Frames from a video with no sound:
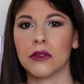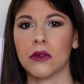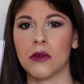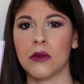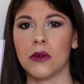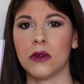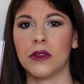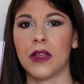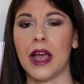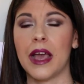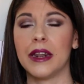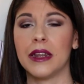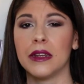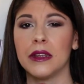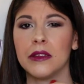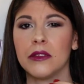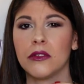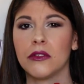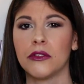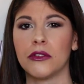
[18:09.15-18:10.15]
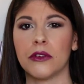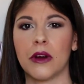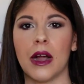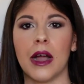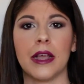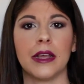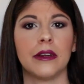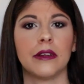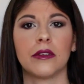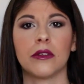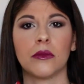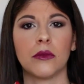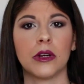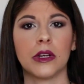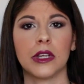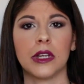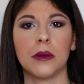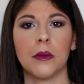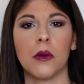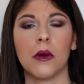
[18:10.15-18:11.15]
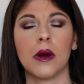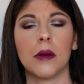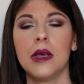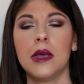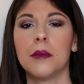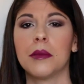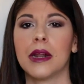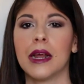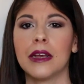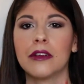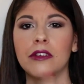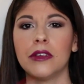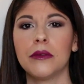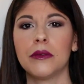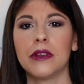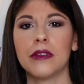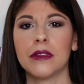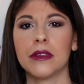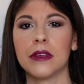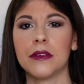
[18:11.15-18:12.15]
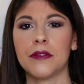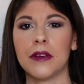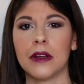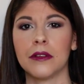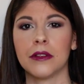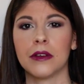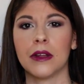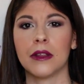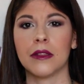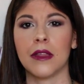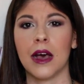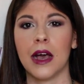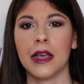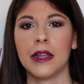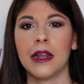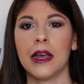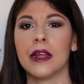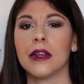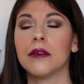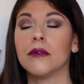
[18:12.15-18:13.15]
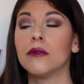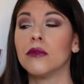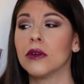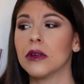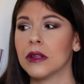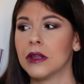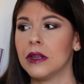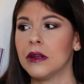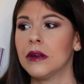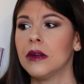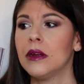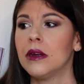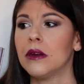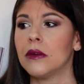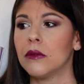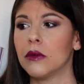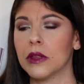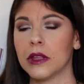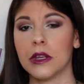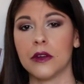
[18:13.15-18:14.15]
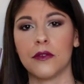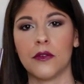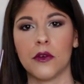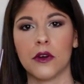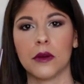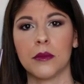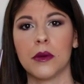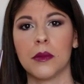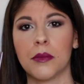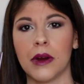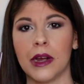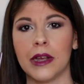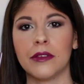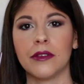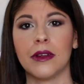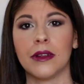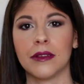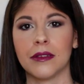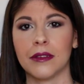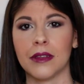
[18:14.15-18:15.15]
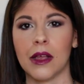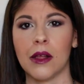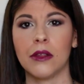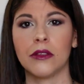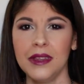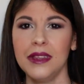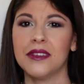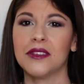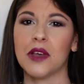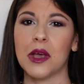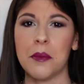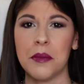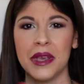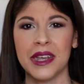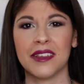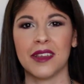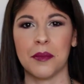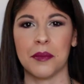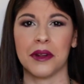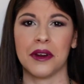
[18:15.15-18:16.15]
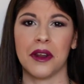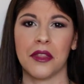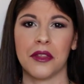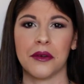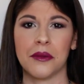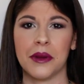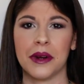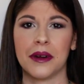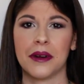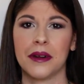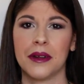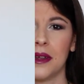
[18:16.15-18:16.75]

old and it is dry. It doesn't work anymore. But I actually recently found it online at a really affordable price on sales, so I picked up another one.